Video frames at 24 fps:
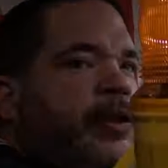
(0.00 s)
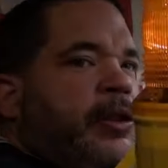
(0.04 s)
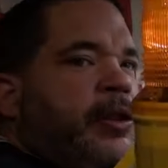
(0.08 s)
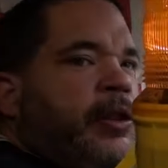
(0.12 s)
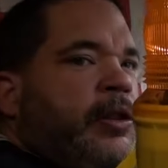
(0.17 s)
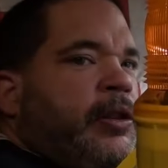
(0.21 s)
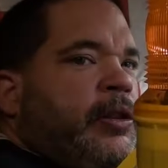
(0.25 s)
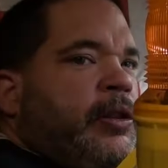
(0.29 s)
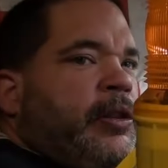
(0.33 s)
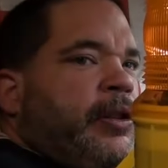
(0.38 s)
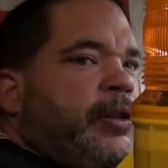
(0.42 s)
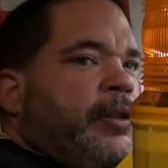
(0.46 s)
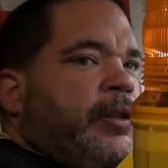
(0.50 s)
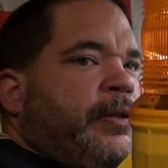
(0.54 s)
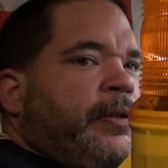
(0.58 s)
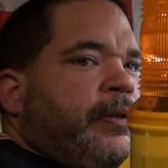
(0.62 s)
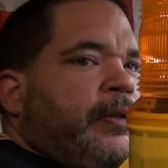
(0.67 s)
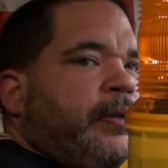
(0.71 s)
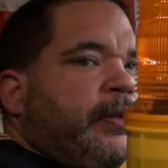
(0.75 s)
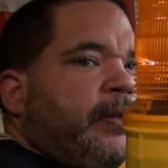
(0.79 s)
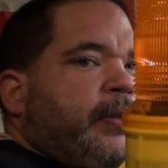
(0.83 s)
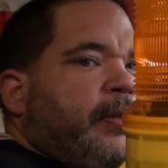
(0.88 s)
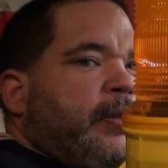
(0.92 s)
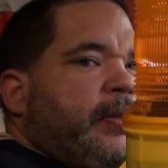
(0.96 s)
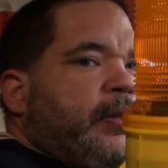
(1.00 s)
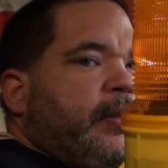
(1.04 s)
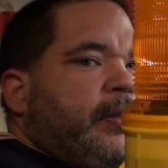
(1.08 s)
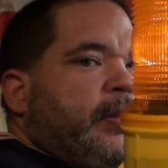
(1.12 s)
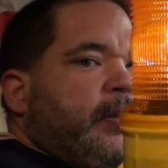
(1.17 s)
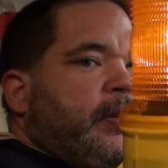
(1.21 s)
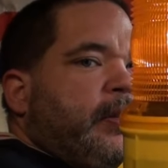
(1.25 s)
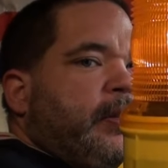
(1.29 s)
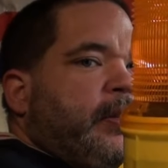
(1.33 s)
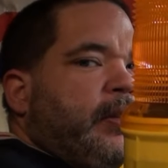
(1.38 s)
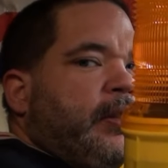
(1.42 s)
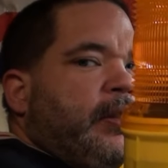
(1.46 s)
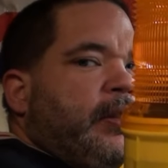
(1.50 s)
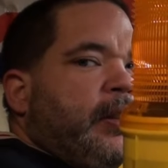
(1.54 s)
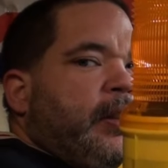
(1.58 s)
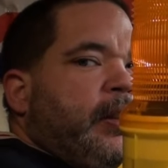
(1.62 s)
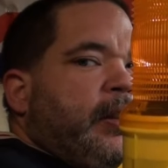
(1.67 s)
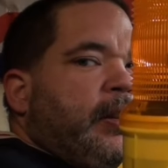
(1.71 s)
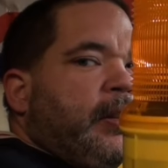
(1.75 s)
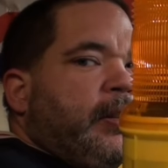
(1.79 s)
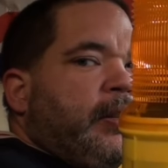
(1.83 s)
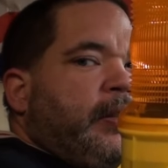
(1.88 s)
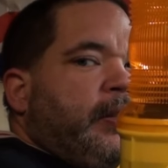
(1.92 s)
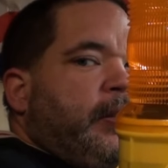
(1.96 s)
I turn the light off?
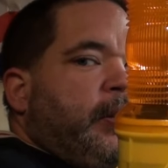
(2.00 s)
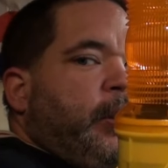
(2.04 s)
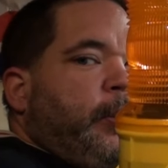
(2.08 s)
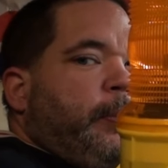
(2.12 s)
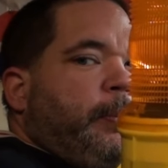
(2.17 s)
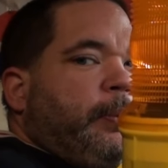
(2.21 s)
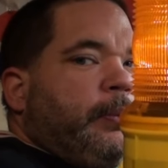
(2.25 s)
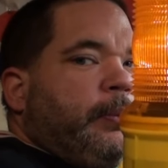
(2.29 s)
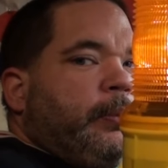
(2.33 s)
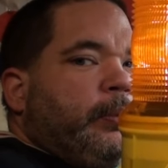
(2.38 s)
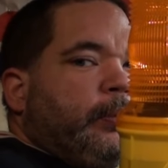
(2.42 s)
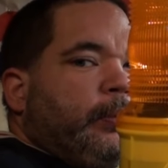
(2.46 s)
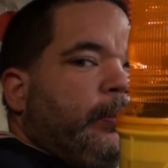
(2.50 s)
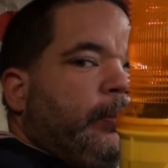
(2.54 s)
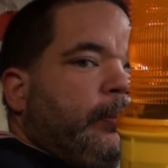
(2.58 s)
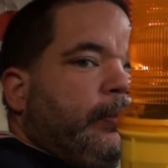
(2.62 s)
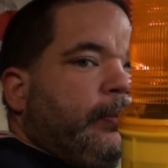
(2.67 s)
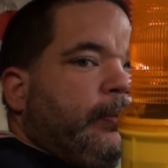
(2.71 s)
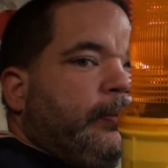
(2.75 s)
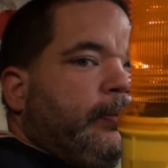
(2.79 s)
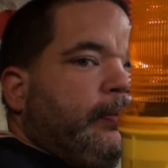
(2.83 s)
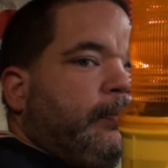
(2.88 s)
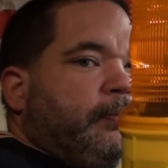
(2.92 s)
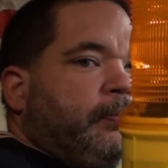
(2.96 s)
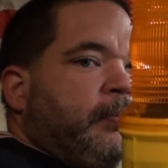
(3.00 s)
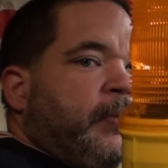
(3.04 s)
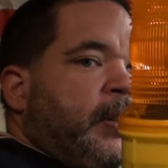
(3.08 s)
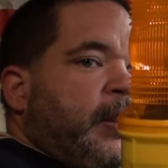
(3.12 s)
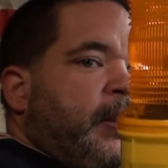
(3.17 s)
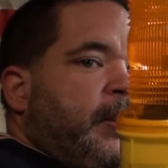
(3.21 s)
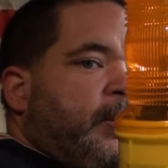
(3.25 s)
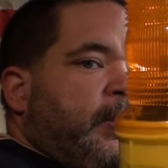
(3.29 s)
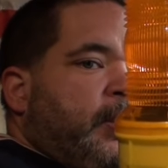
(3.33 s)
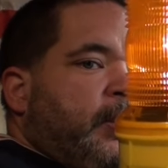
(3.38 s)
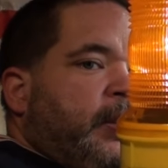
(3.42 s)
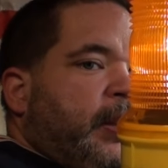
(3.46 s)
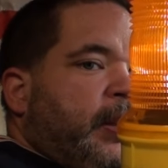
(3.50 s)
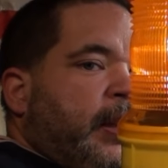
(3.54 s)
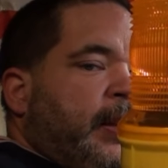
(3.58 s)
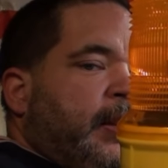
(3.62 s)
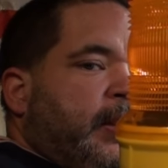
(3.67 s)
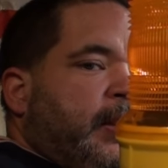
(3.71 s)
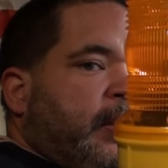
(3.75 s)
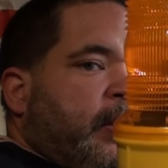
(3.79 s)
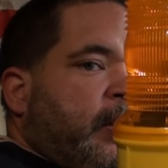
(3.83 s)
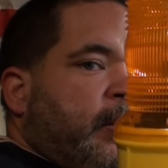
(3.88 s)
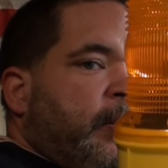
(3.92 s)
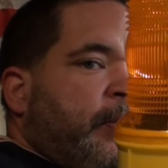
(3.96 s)
Nope. It is just a
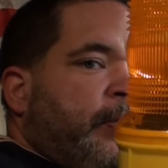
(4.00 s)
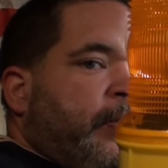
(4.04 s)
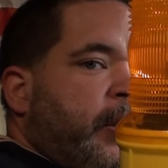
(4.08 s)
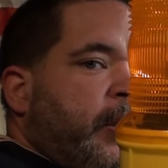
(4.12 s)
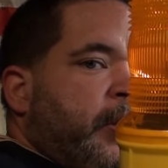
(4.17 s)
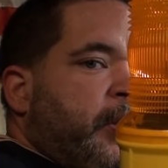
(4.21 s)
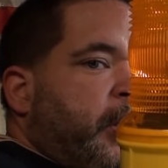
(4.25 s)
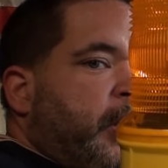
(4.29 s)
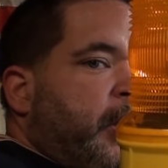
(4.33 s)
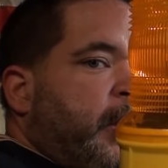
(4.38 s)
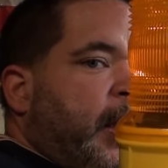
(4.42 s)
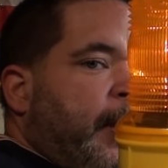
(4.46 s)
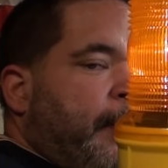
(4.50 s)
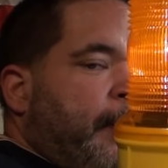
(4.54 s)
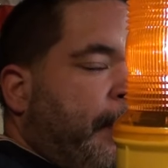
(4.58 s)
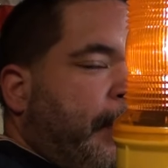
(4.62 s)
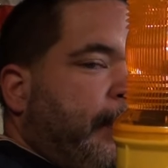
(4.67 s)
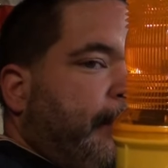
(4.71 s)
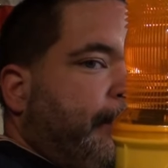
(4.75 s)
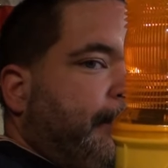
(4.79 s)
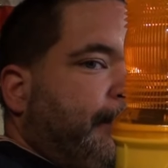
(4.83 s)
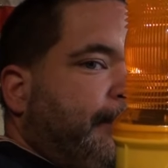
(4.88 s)
slow flashing lamp.